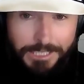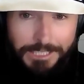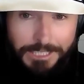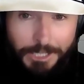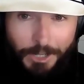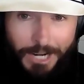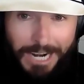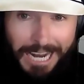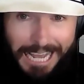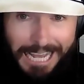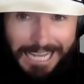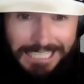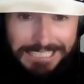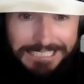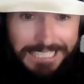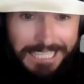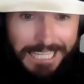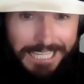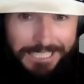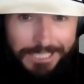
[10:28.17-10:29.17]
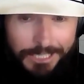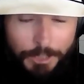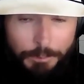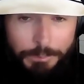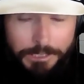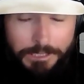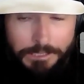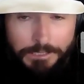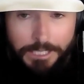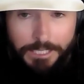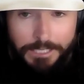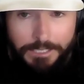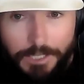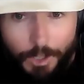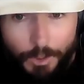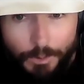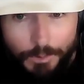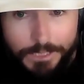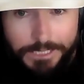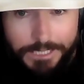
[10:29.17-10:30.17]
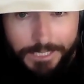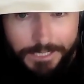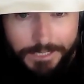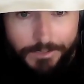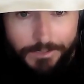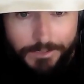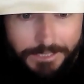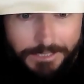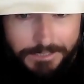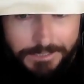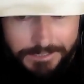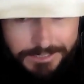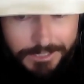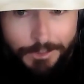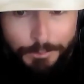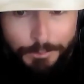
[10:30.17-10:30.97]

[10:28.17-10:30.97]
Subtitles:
their eyes light up and they're like, holy cow, this is